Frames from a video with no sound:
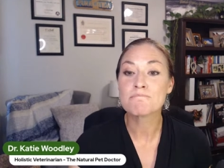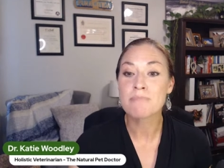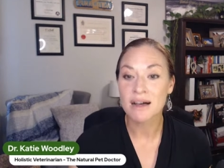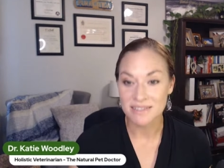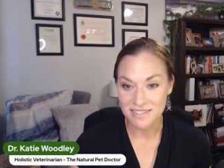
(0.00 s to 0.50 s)

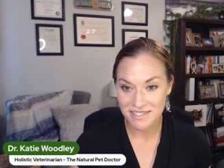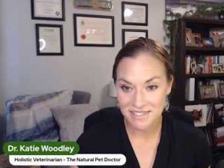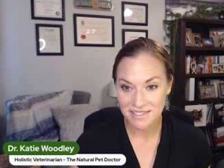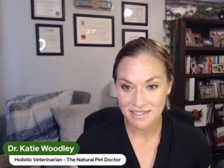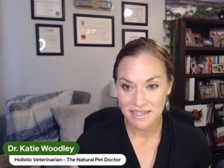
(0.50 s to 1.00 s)

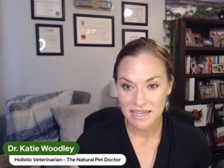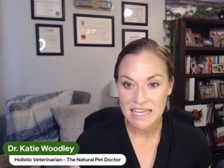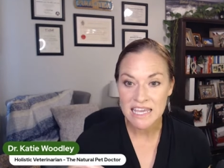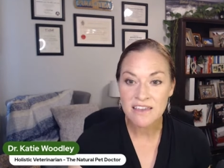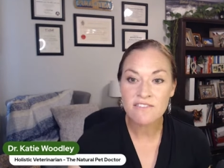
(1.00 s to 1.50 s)
months,
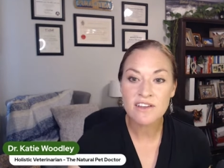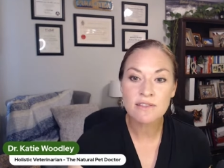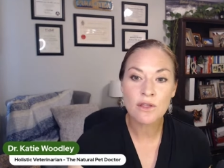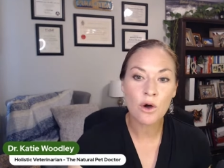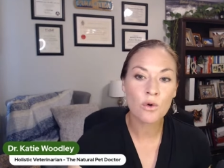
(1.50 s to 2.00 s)

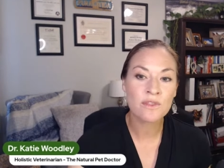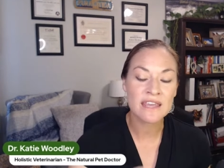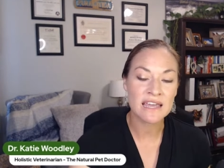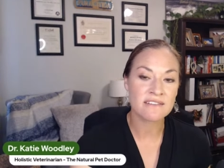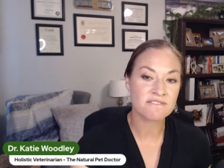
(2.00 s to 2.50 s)
even though
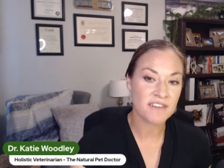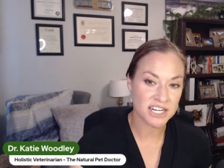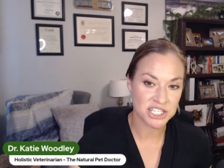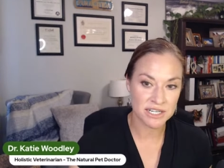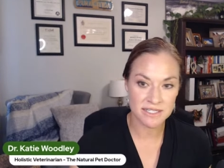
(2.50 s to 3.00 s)
the
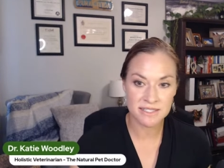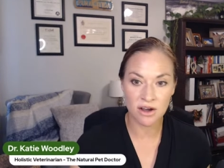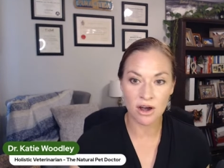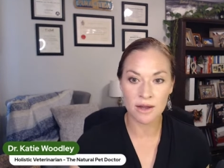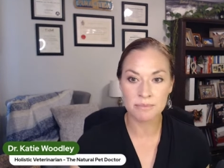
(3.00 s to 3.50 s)
infection is
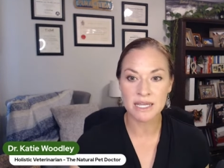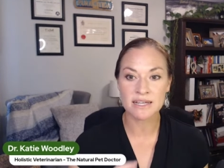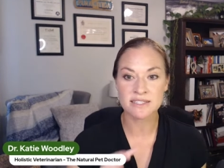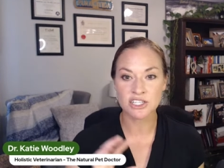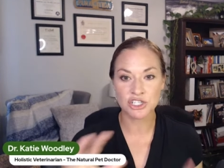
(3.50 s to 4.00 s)
gone,
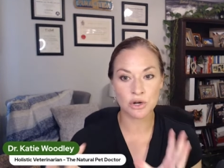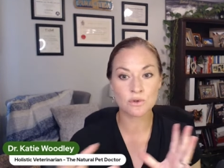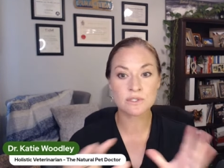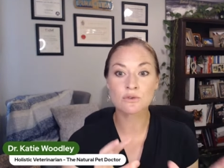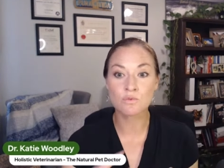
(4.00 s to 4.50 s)
because it
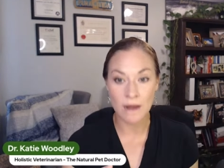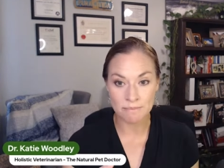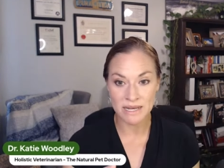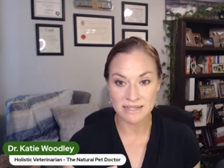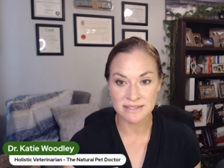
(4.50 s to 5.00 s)
shows the
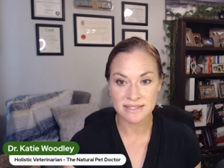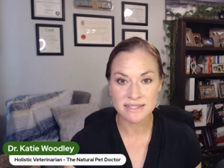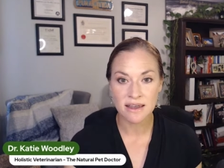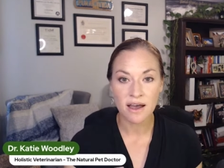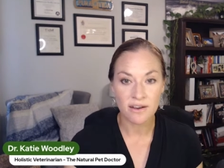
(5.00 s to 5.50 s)
remnants
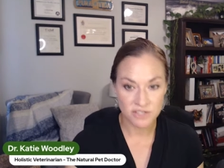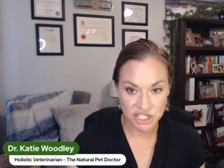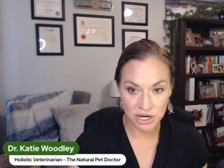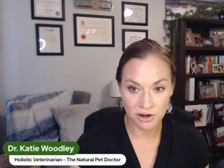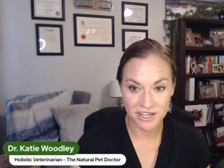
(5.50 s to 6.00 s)
of
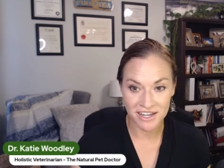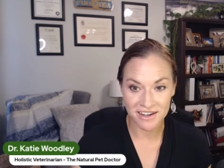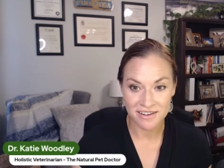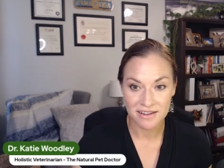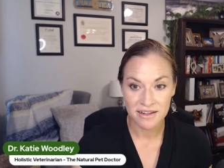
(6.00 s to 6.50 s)

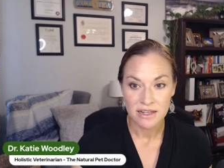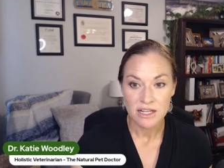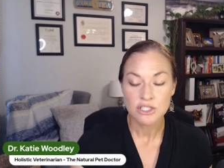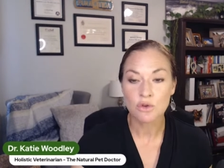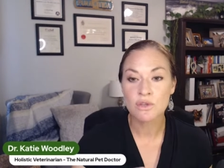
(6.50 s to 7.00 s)
Giardia.
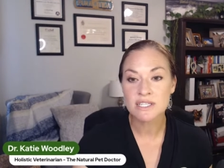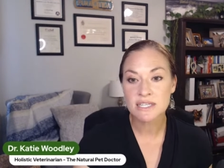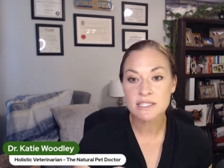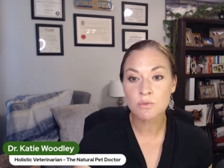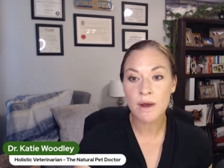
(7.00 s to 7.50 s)
So this
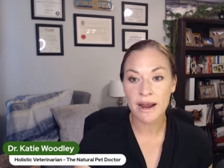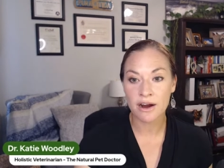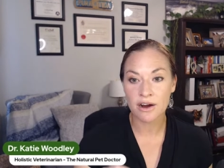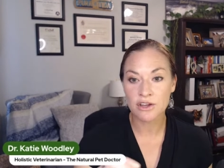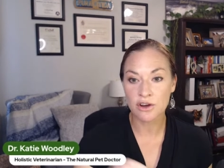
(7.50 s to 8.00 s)
is
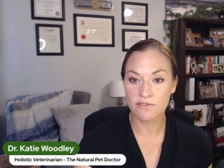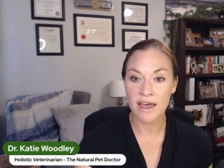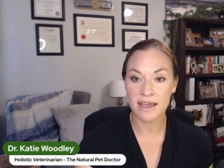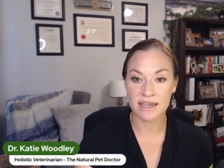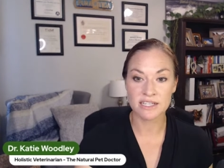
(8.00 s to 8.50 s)
where your
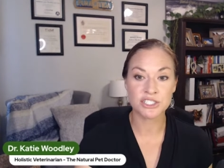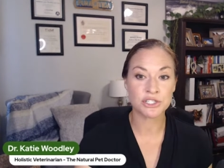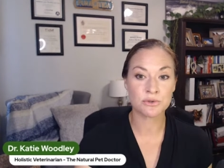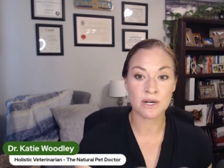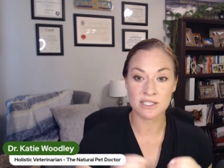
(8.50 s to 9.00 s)
vet can
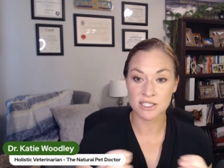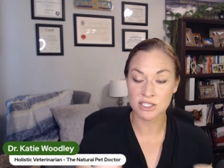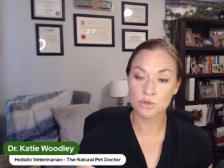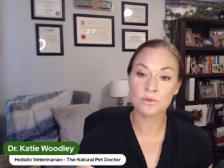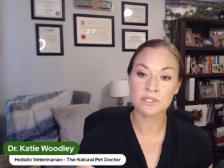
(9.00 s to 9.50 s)
do a
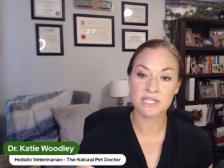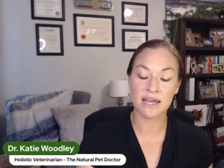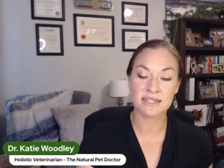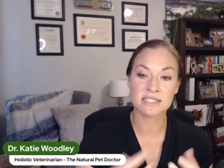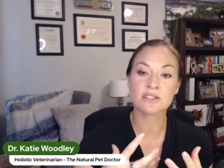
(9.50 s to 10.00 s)
stool
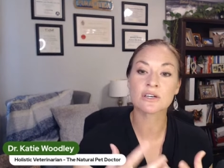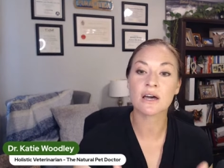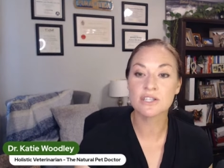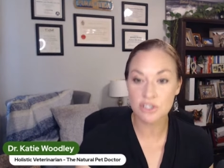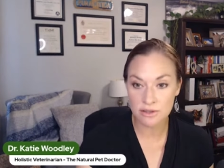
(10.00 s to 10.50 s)
test and look
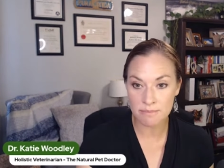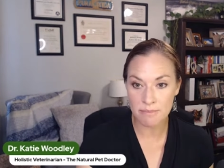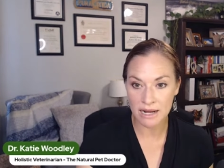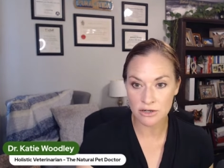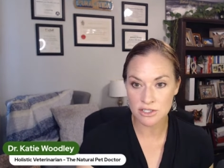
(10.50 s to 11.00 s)
under the
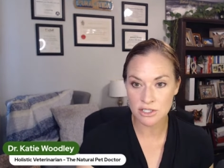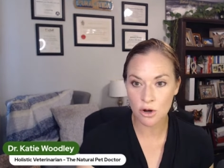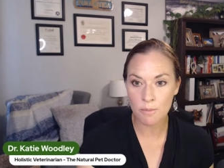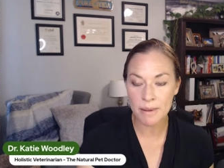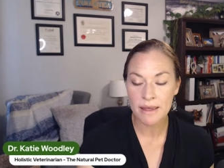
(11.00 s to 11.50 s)

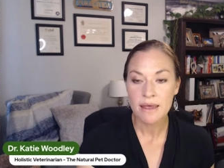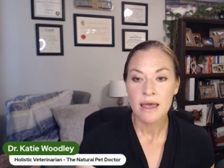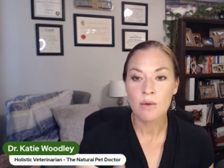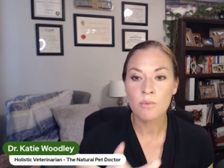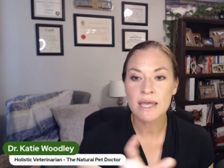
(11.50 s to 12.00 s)
microscope,
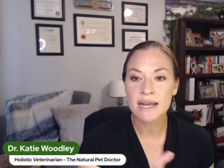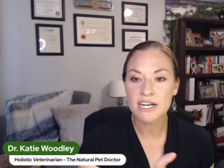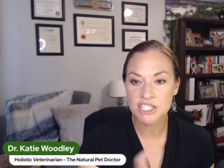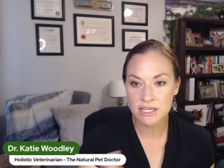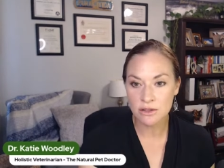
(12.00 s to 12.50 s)
and we can
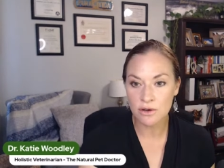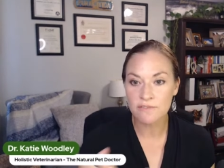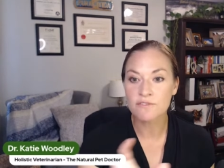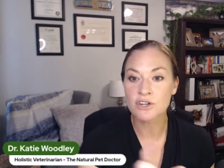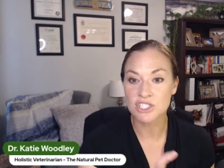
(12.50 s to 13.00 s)
actually look
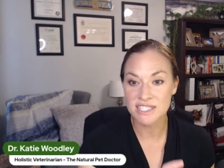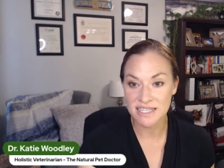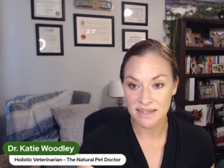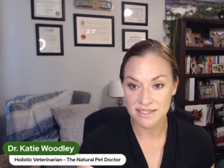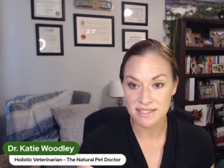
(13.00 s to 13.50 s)
for
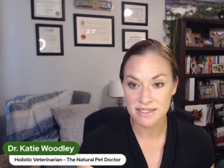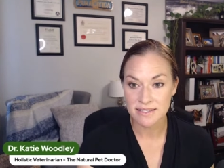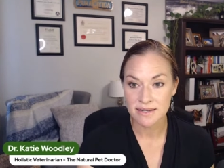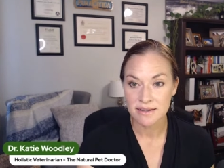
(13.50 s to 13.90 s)
cysts.